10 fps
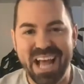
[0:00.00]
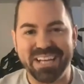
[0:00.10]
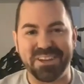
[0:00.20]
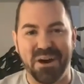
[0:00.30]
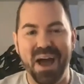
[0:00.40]

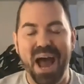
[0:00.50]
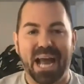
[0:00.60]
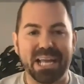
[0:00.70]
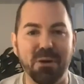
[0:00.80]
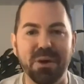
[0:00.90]
So
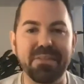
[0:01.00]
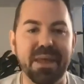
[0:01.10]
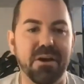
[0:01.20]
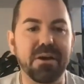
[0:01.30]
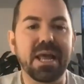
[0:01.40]
I go in
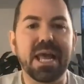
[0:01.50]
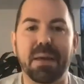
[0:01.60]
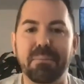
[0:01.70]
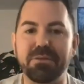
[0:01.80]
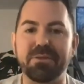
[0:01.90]
there,
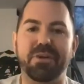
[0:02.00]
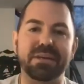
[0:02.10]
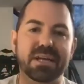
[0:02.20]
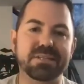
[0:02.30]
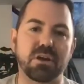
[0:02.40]
I meet with the
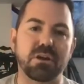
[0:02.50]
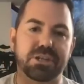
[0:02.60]
front desk girl.